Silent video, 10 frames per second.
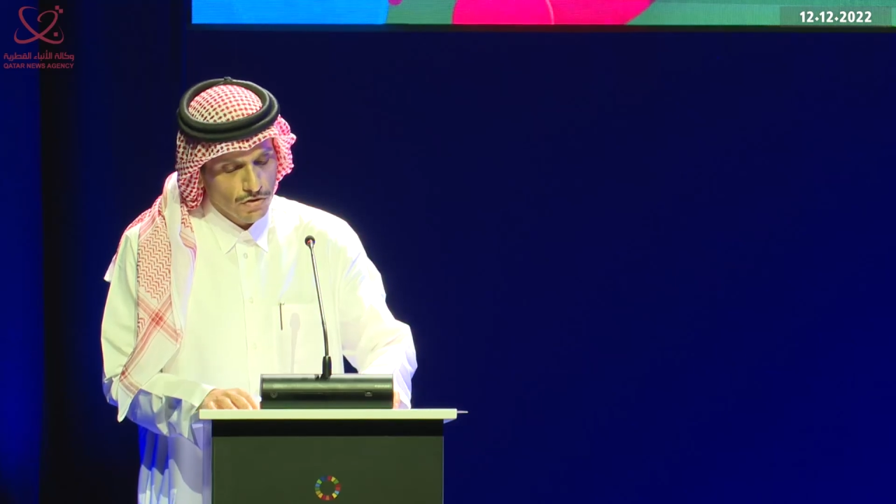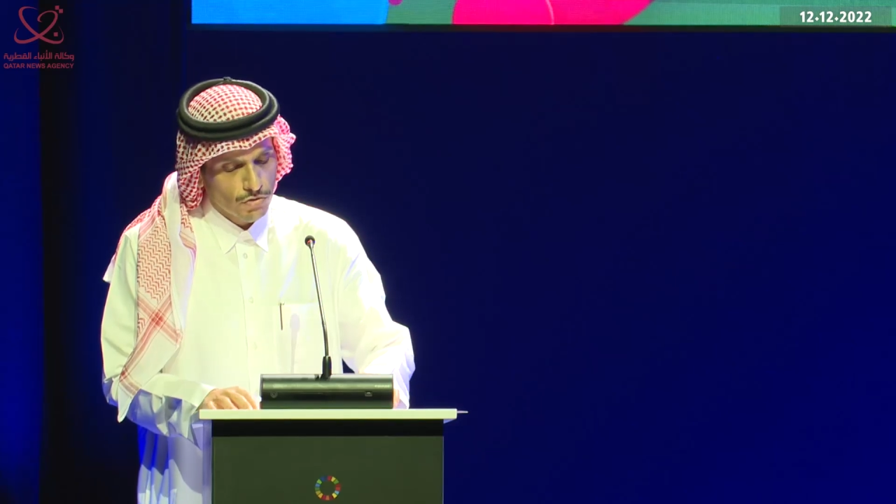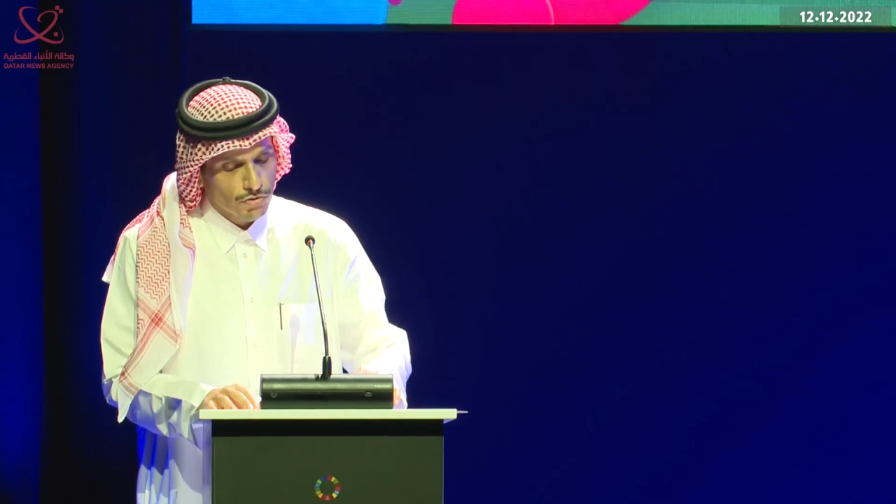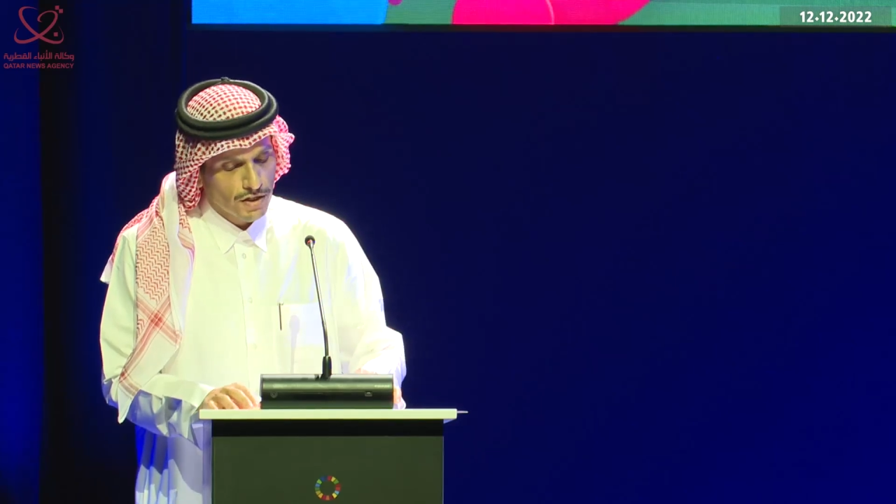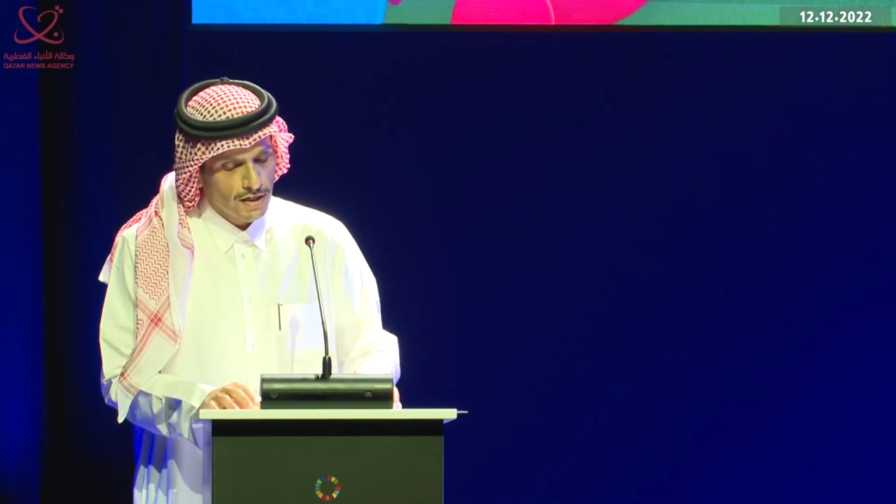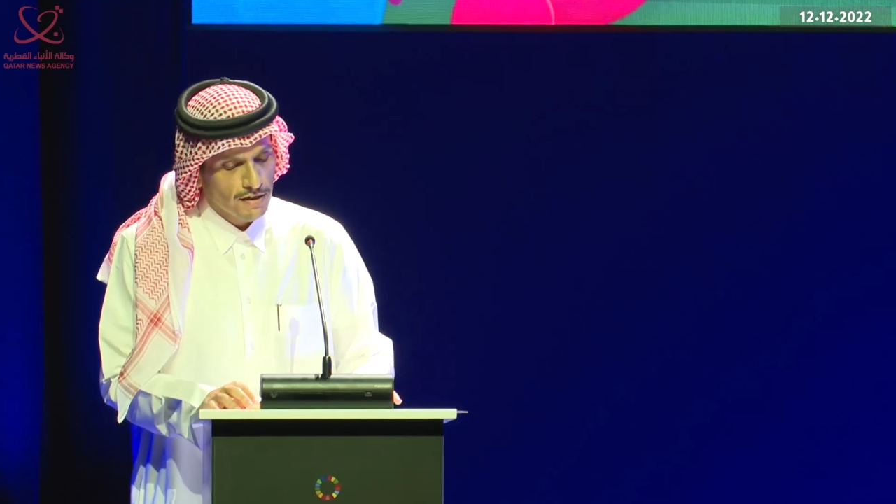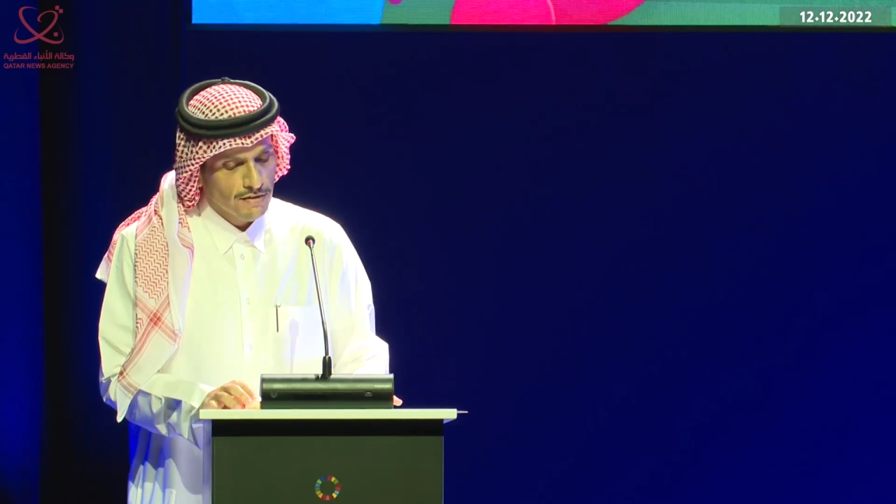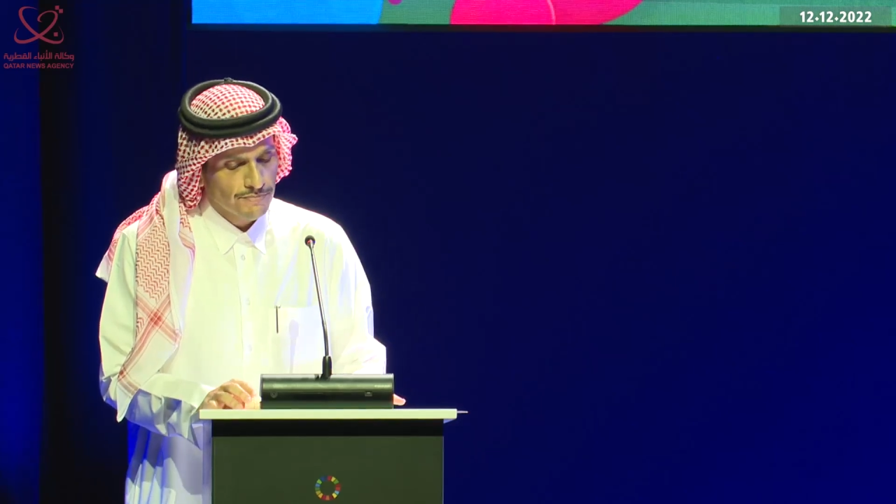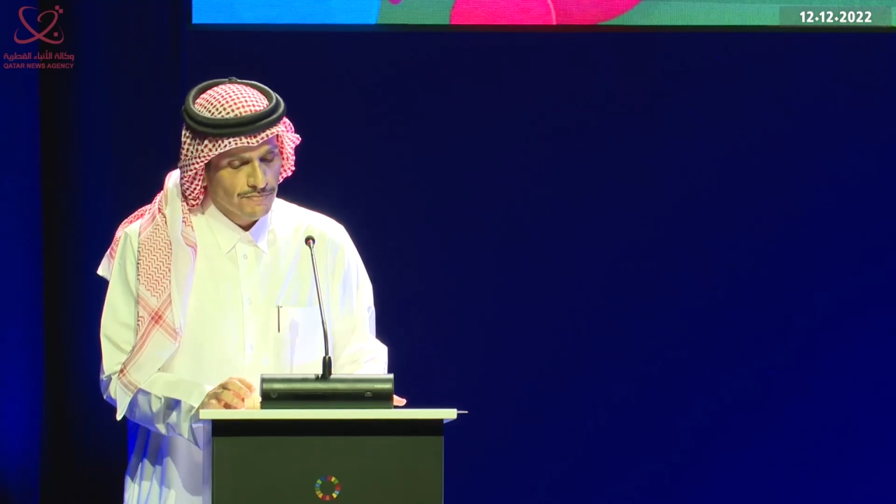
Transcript: Today,